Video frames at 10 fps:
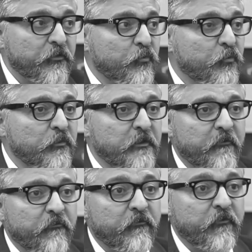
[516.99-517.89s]
Schools
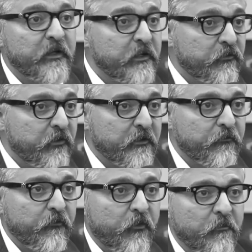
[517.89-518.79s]
have really
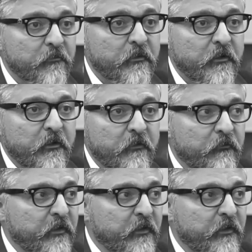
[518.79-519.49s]
transformed. Mm-hmm.